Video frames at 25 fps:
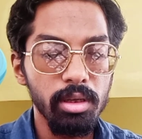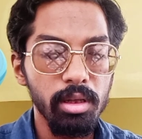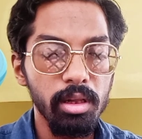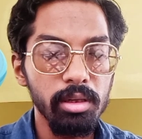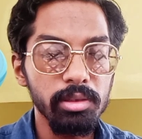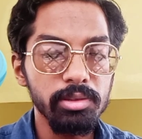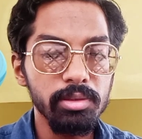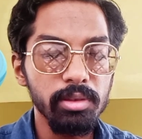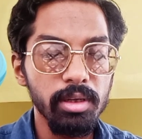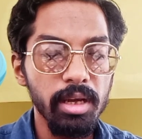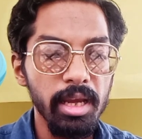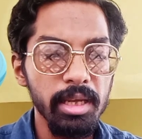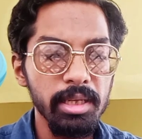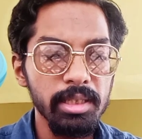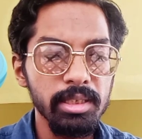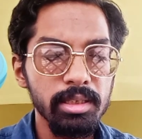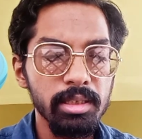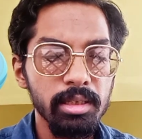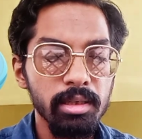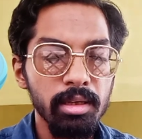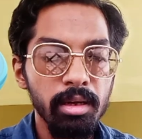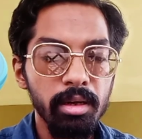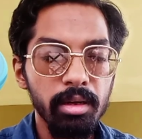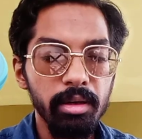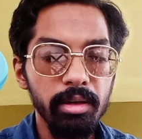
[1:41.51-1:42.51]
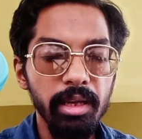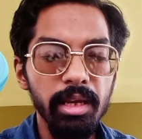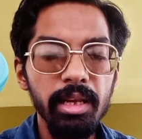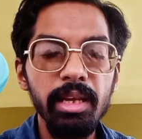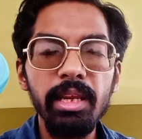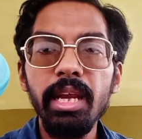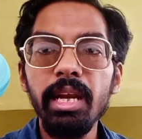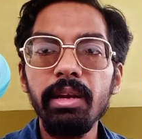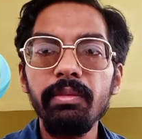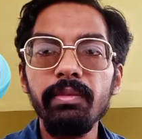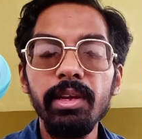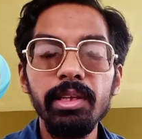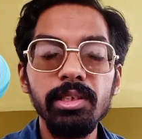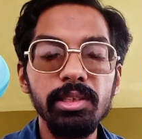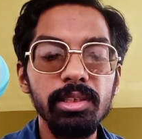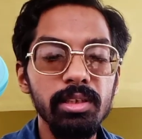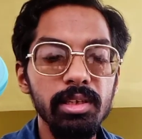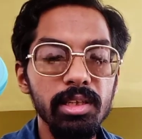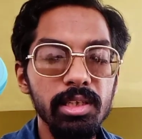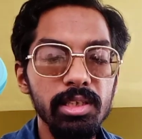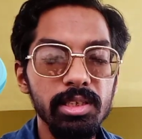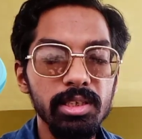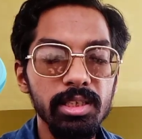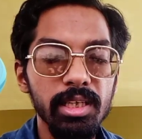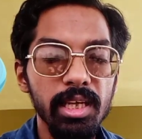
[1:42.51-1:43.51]
Also guys, Daily Adventure
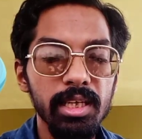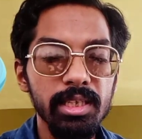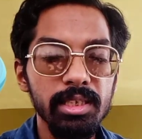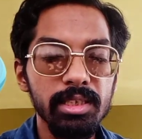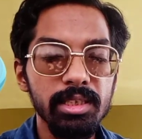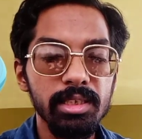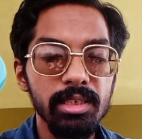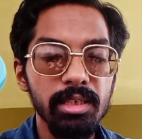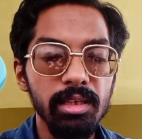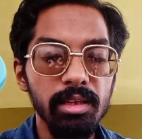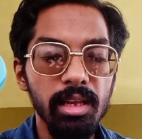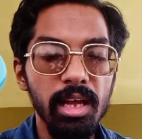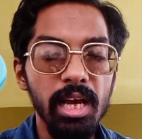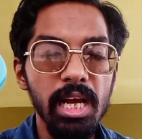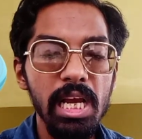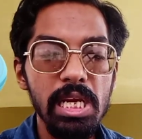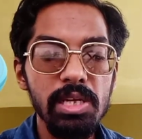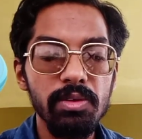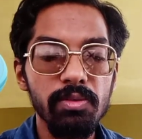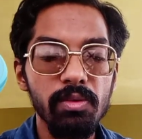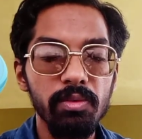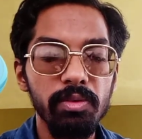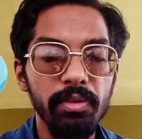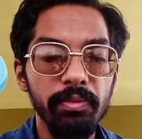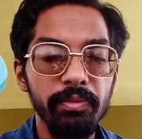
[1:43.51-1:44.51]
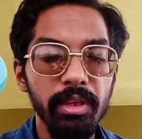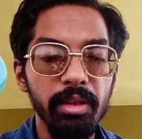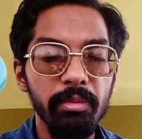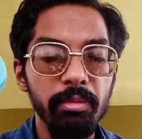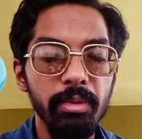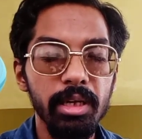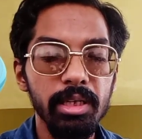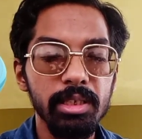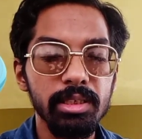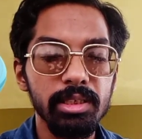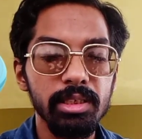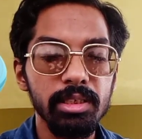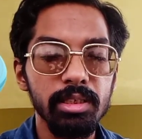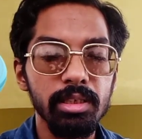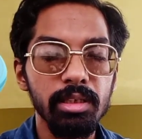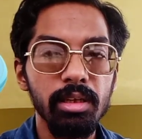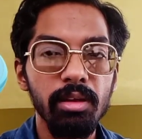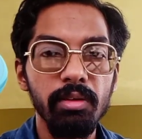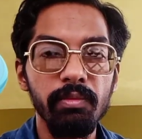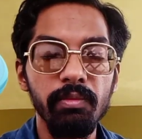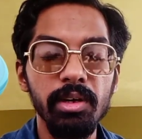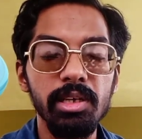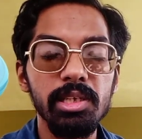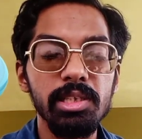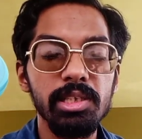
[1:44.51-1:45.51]
Incense lasts for 15 minutes
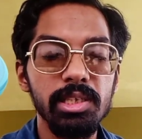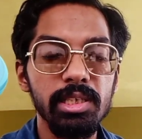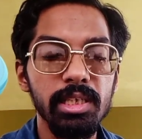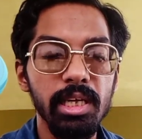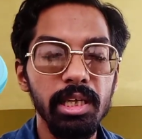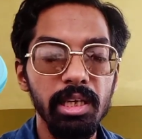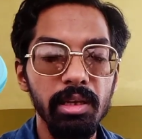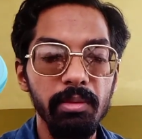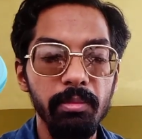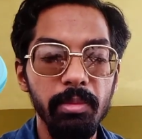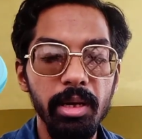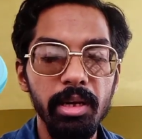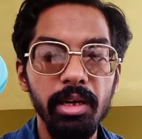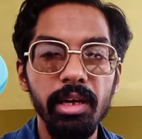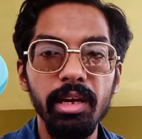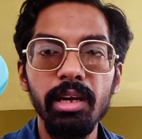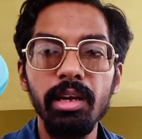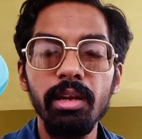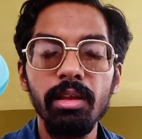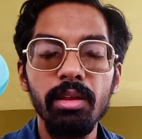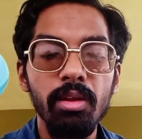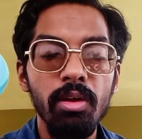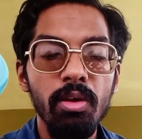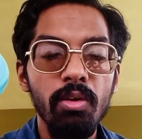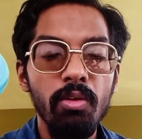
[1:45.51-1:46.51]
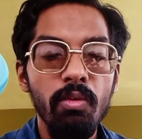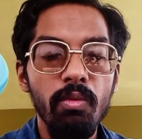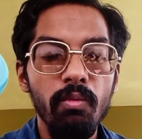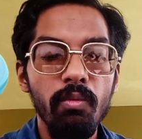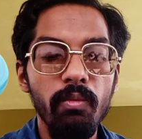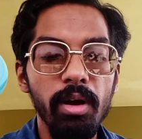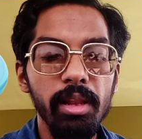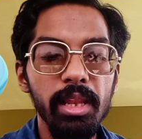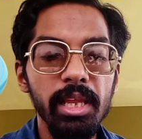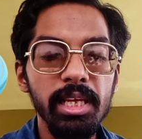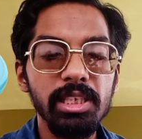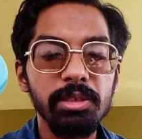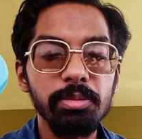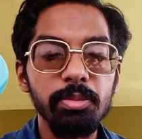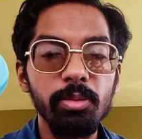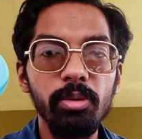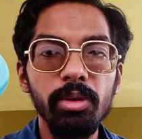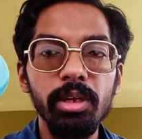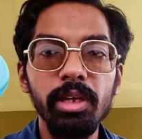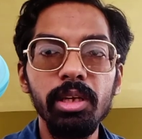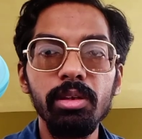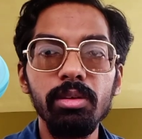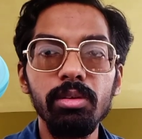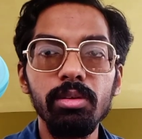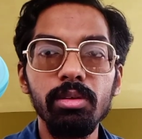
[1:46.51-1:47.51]
once activated. While
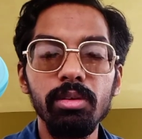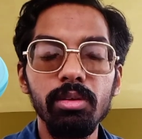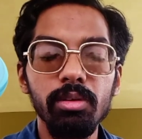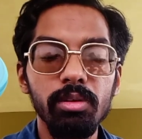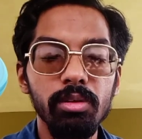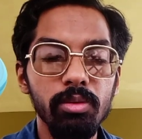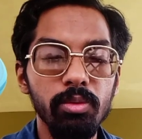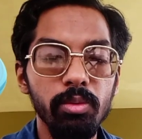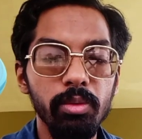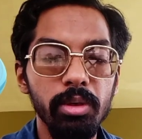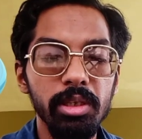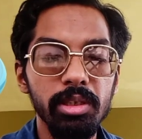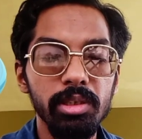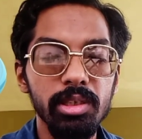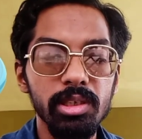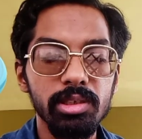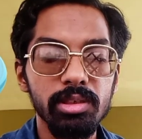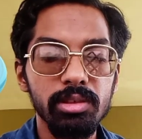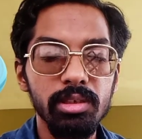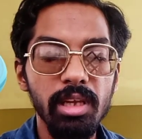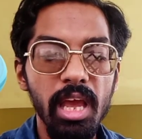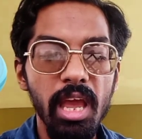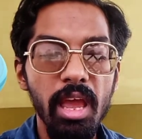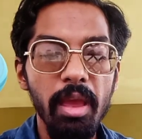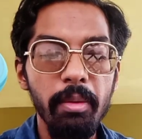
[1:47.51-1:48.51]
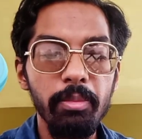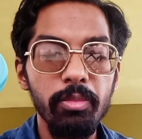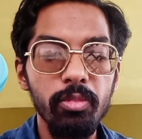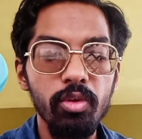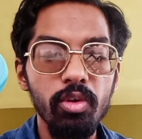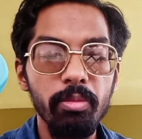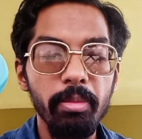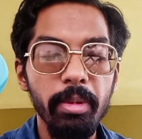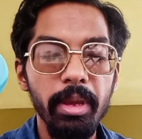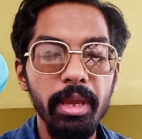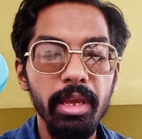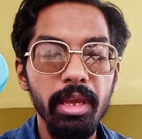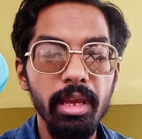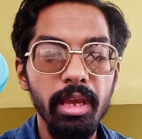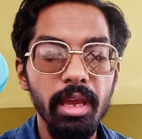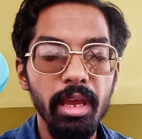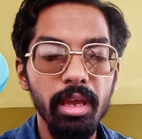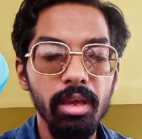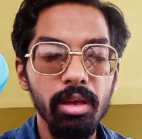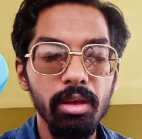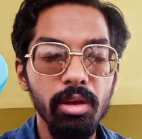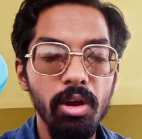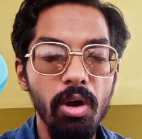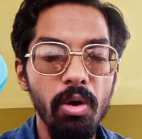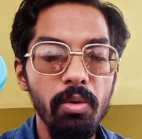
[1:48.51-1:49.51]
exploring during this time, you may
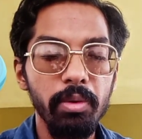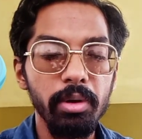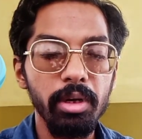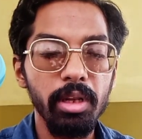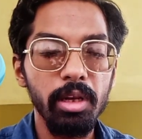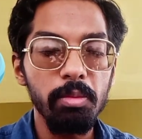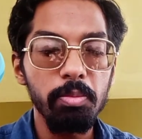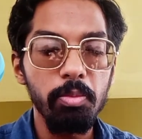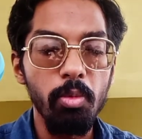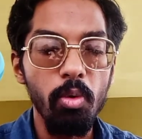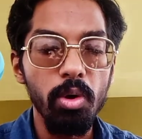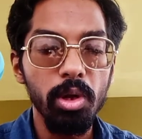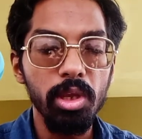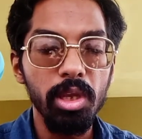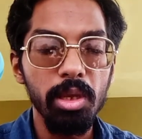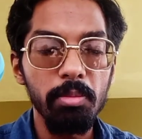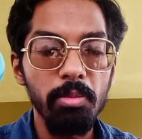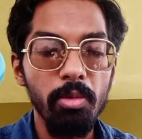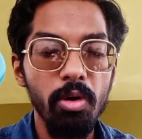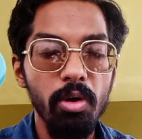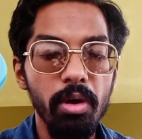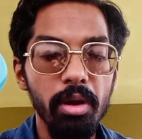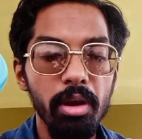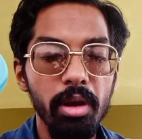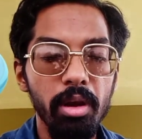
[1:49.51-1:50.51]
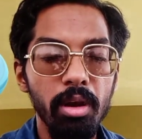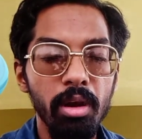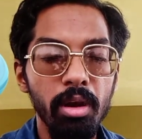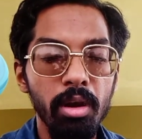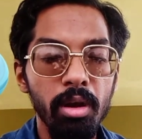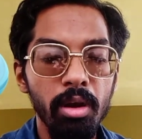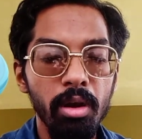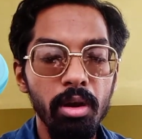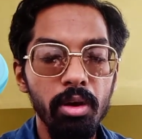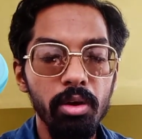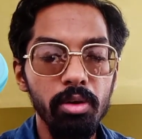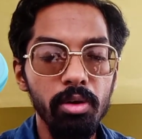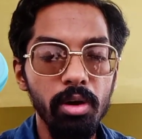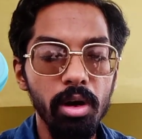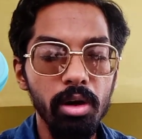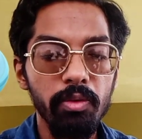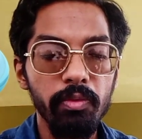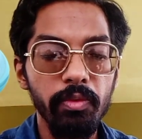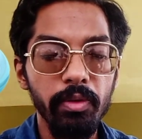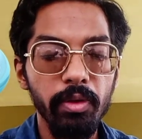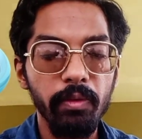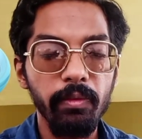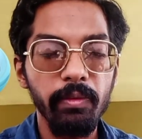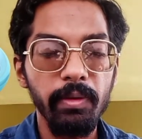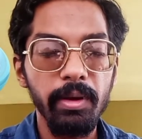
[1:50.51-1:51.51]
encounter Pokemon
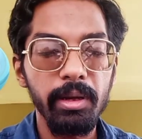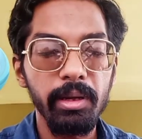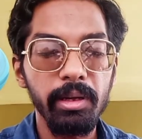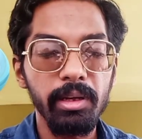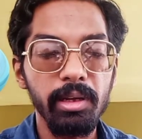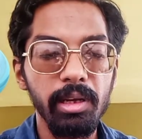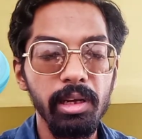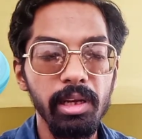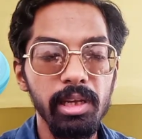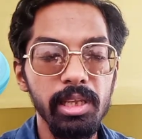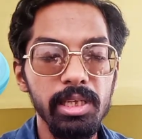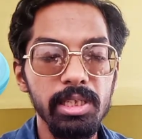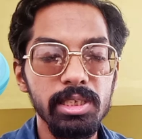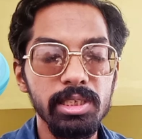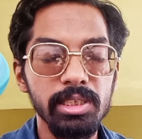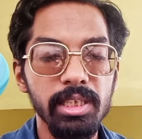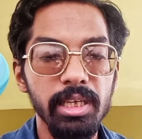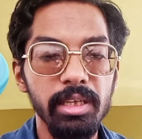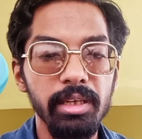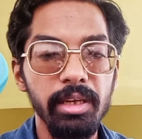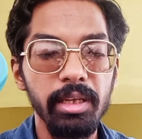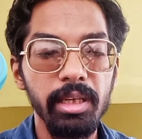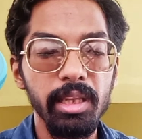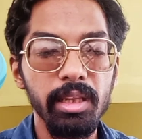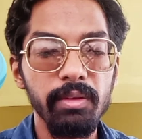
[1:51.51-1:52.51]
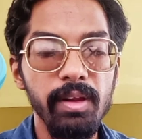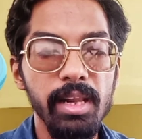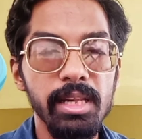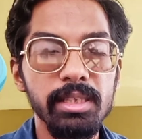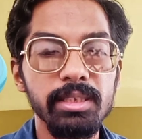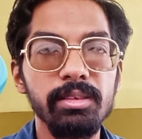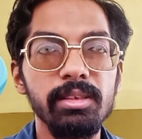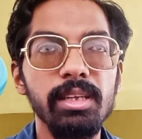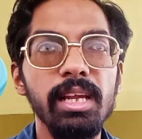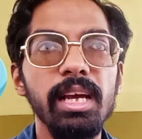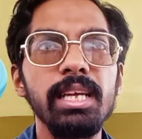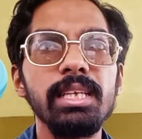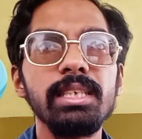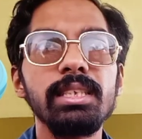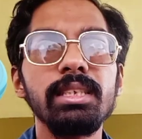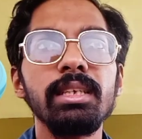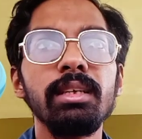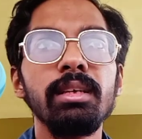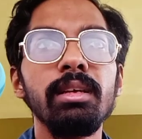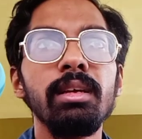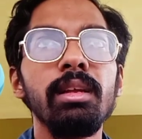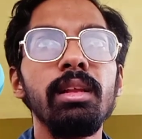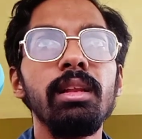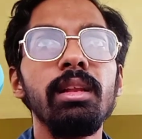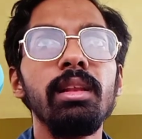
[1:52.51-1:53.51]
not frequently seen in the wild. So guys,
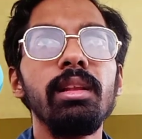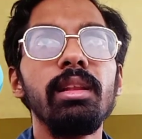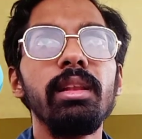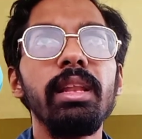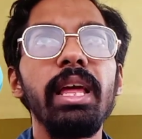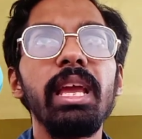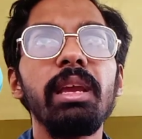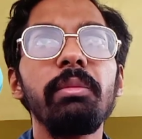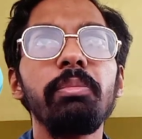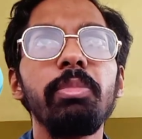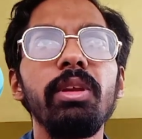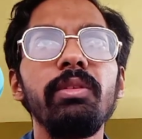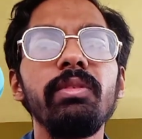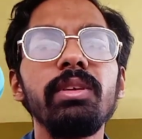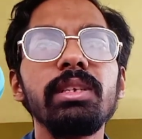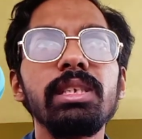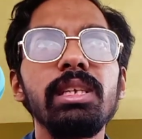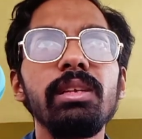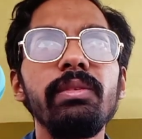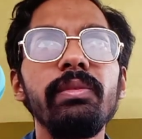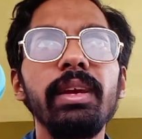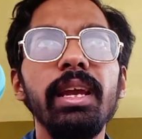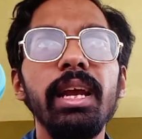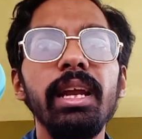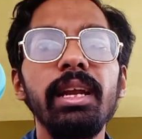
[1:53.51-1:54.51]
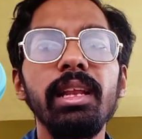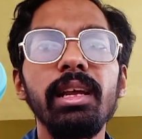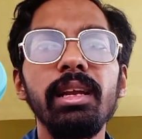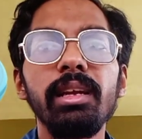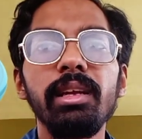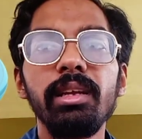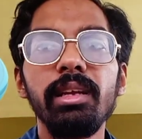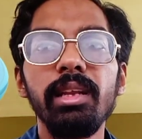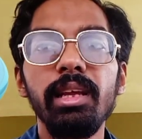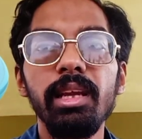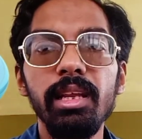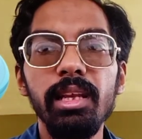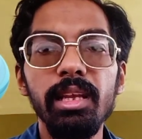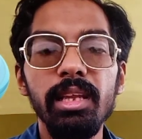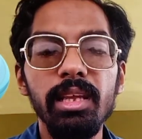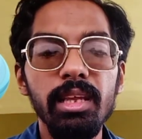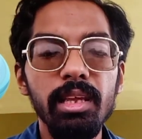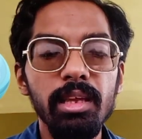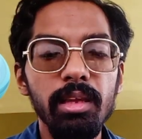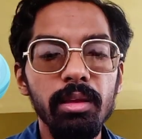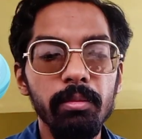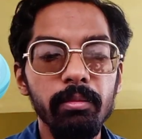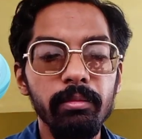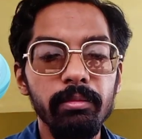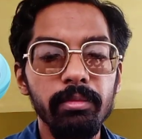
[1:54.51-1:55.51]
like previously, we get a
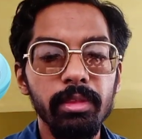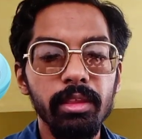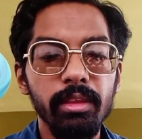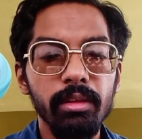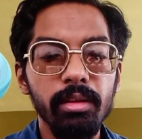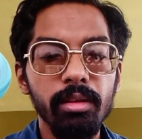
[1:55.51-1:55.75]
daily